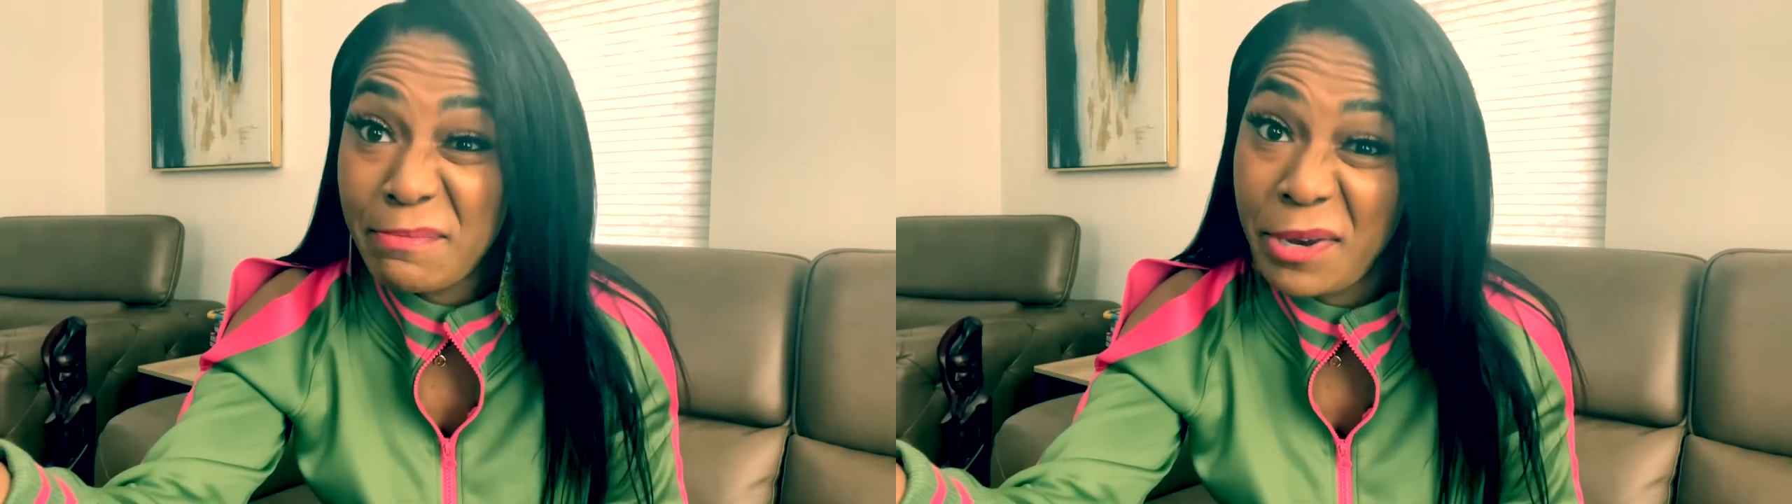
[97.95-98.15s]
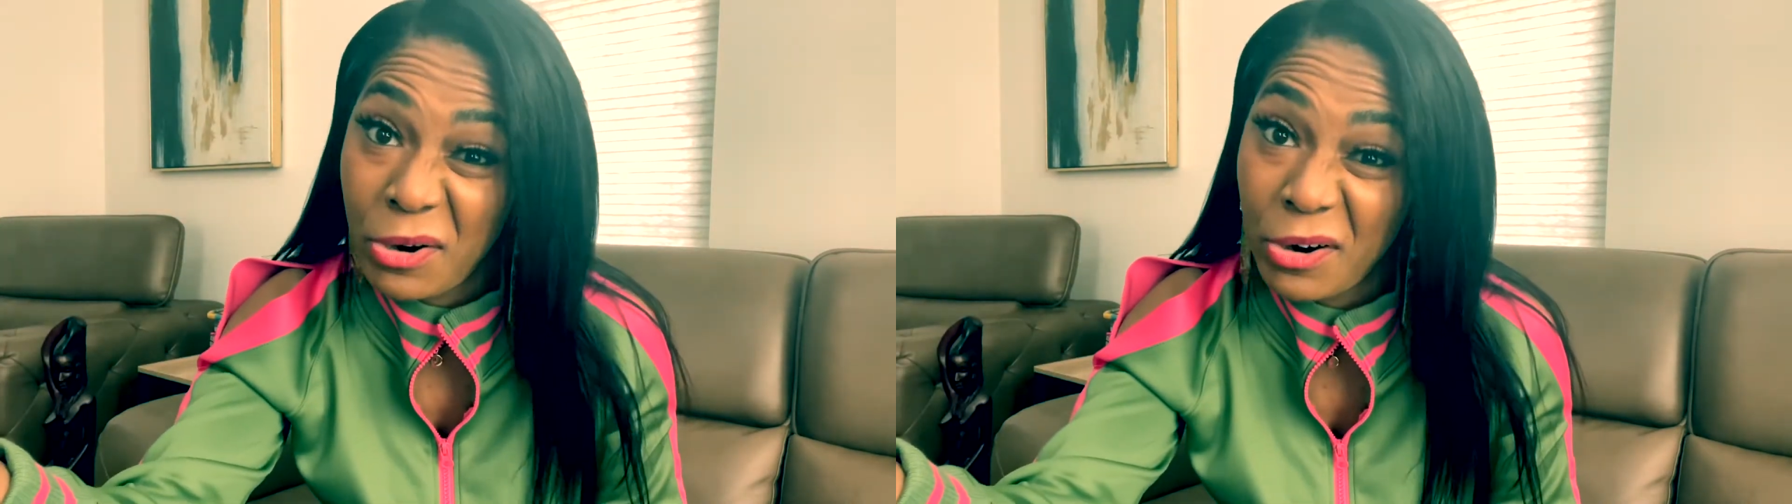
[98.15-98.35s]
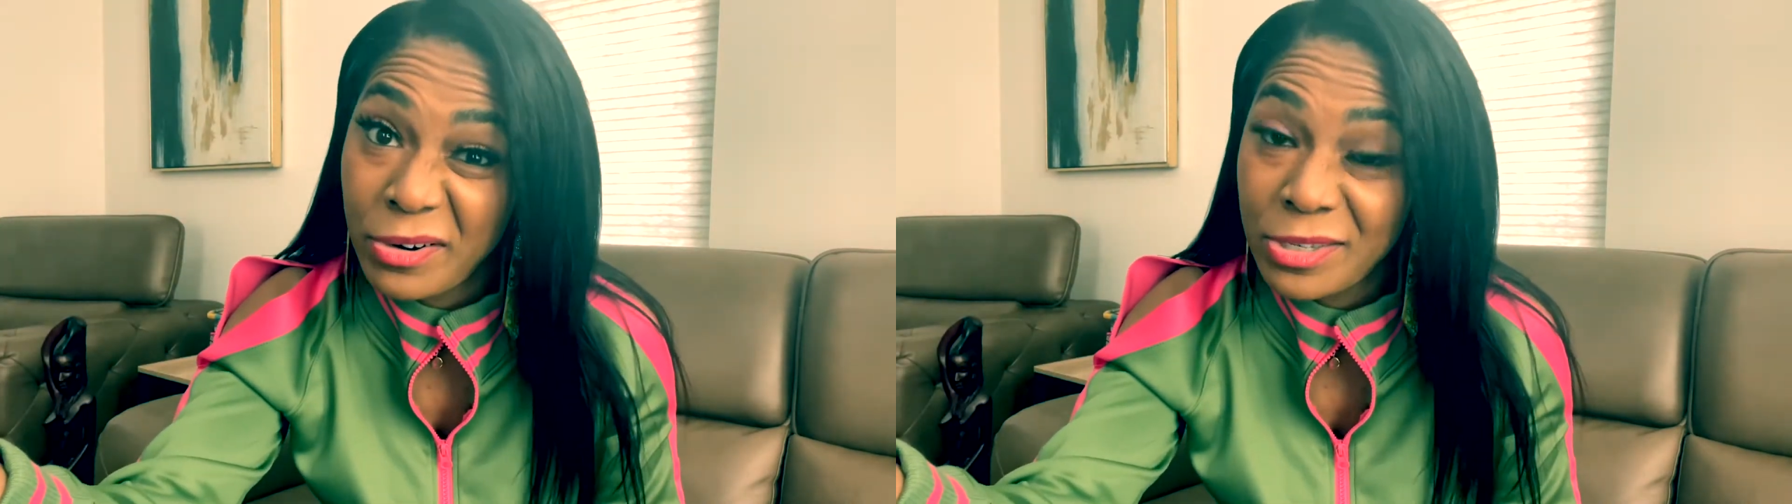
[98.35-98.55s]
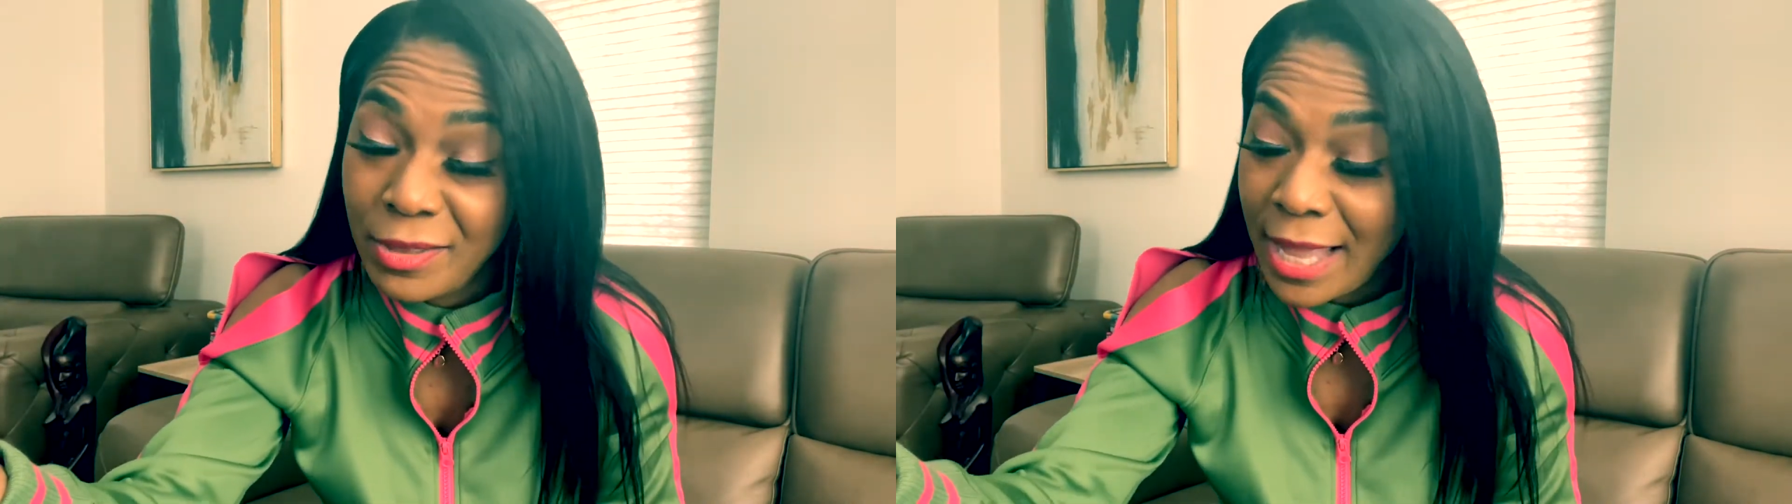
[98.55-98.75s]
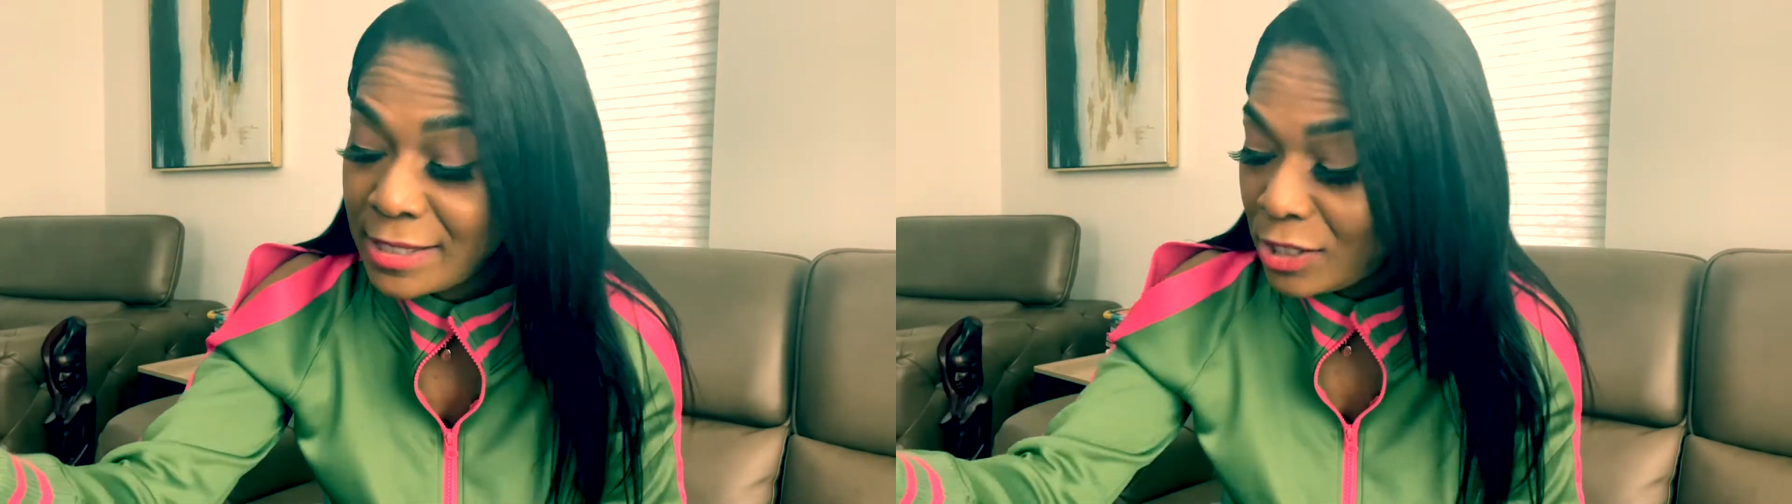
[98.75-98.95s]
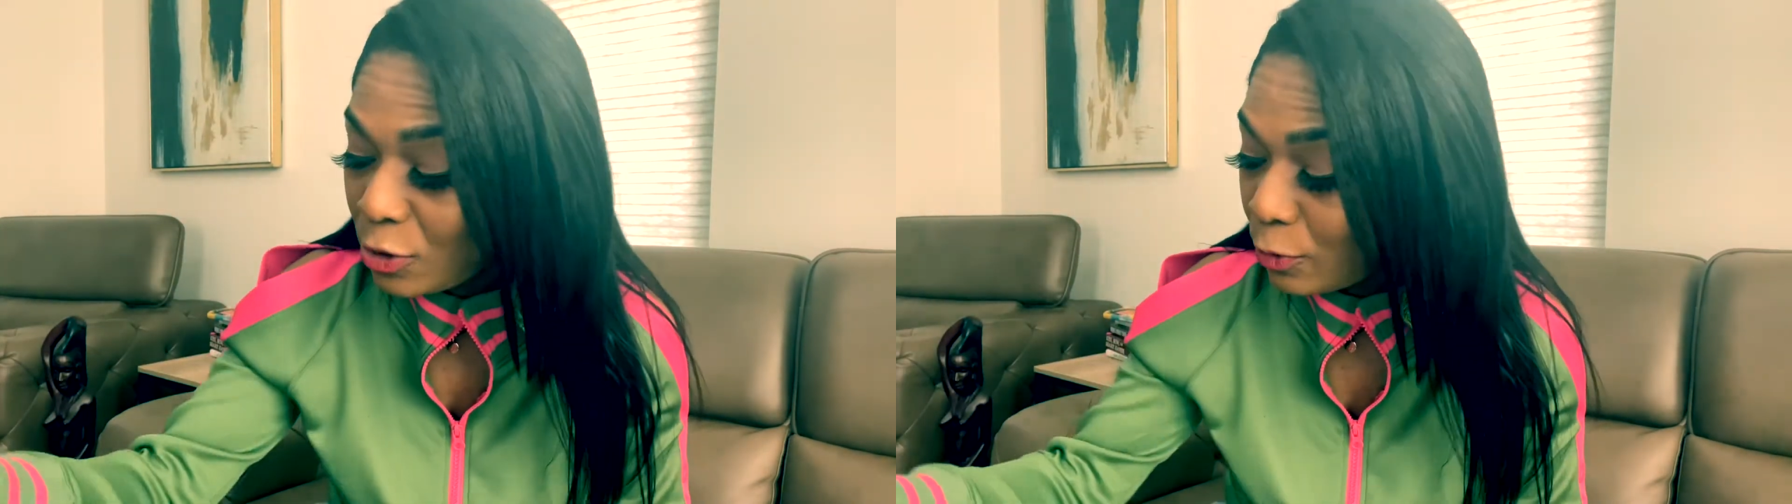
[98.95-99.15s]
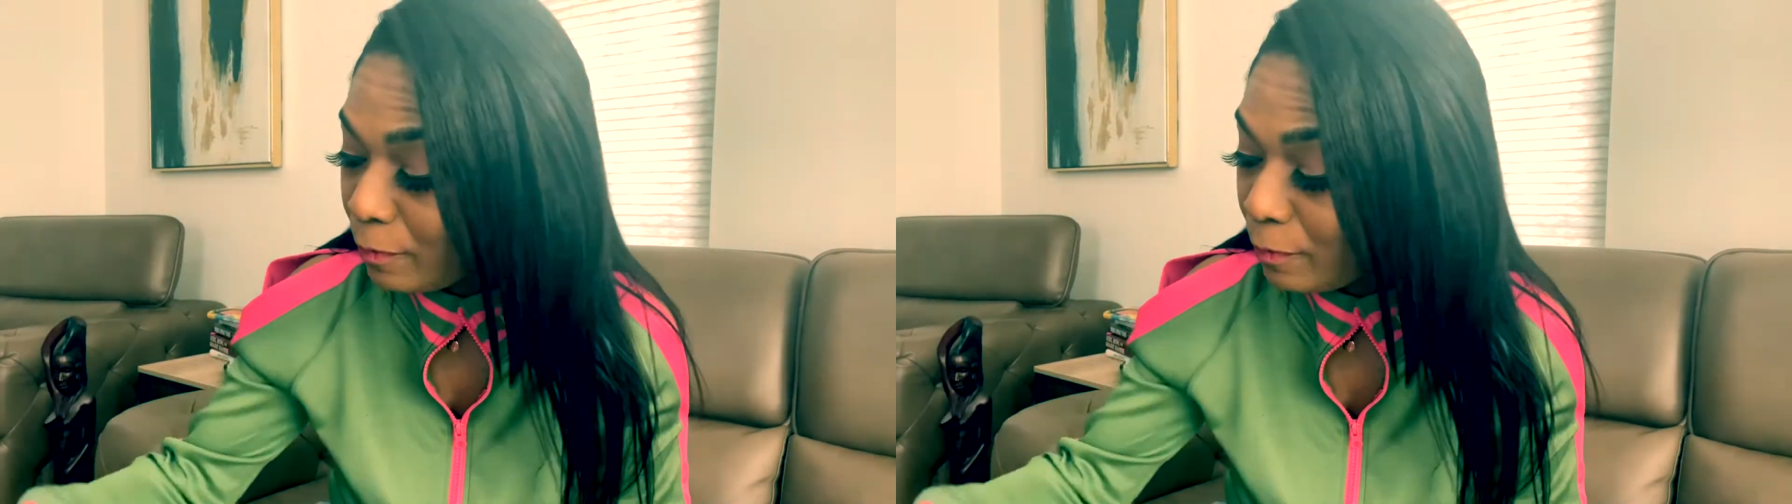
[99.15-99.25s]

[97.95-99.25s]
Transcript: mirror, so that's cute.